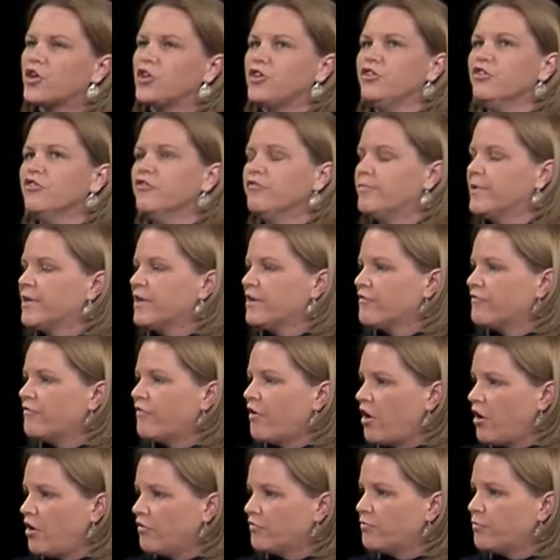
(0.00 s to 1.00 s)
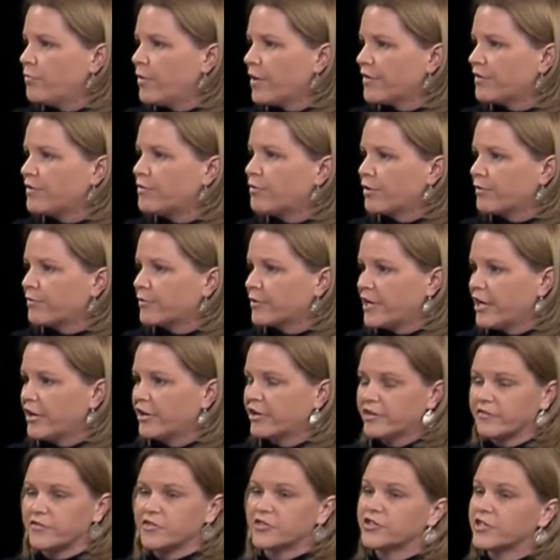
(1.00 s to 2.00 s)
you've been involved with Northwood
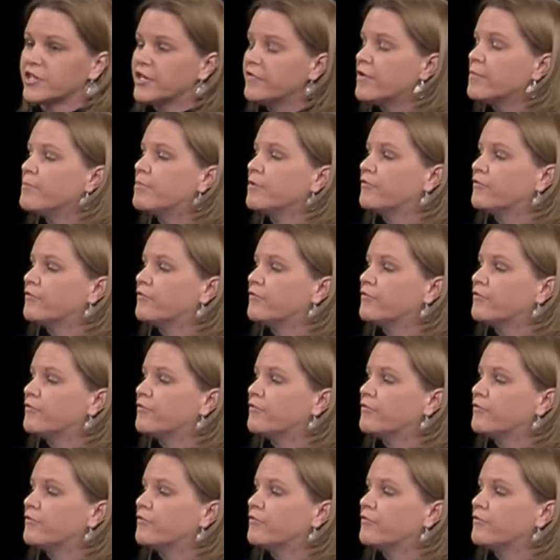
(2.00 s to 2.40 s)
Caregivers mm -hmm. even